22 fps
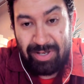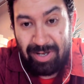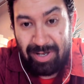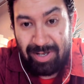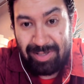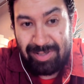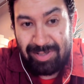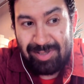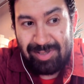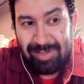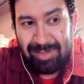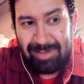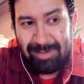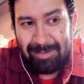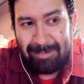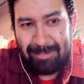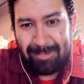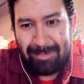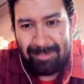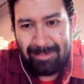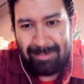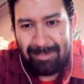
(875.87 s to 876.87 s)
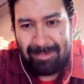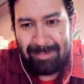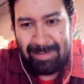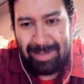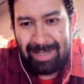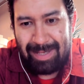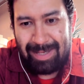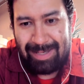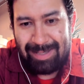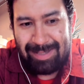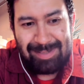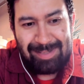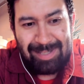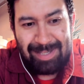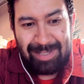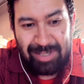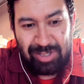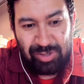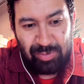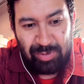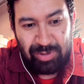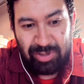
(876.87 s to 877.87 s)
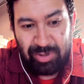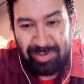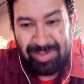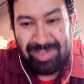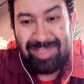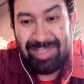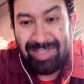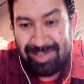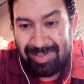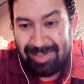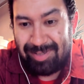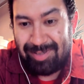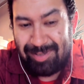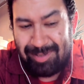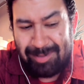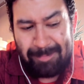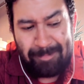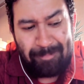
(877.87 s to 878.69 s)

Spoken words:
odds and say this one goes the distance.